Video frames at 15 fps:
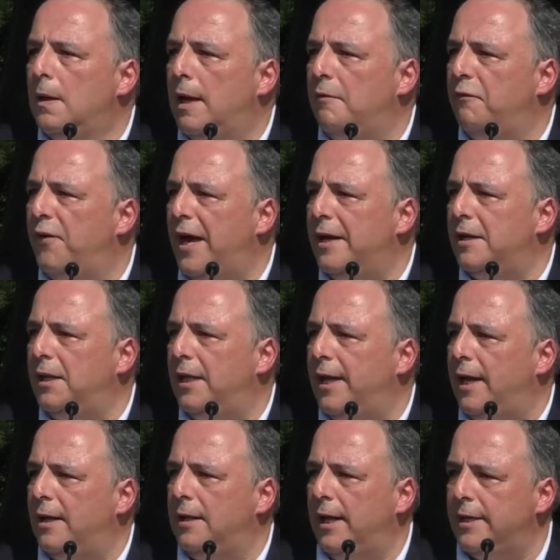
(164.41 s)
And
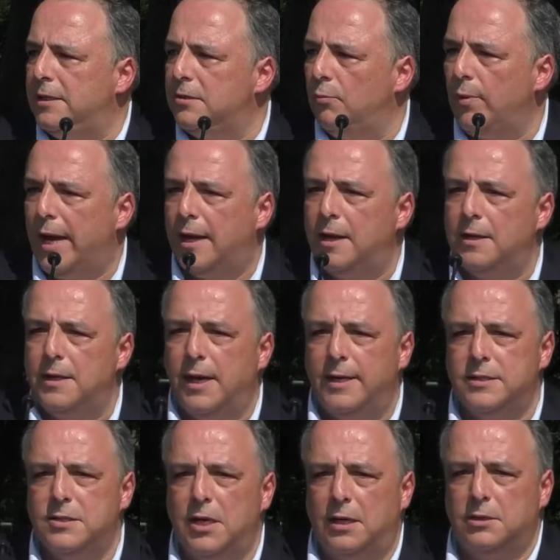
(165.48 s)
finally, I'd like to
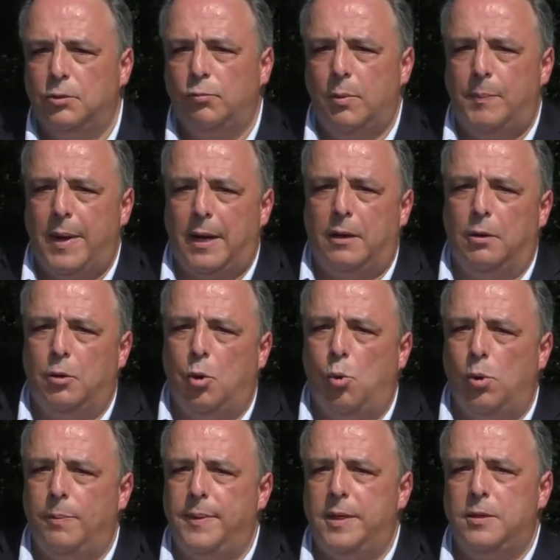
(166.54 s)
recognize Dr. Rebecca
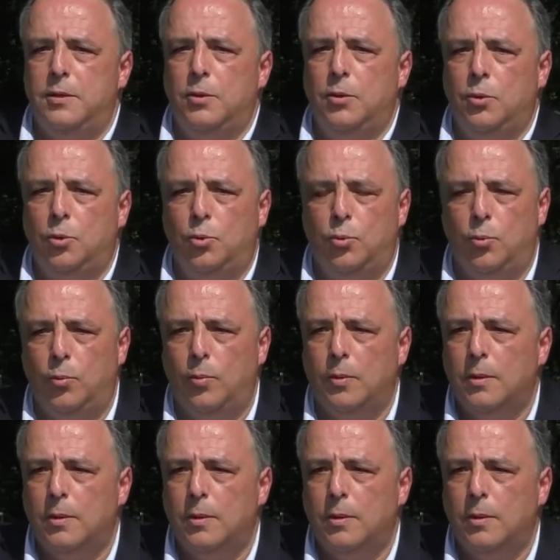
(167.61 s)
Corbin, who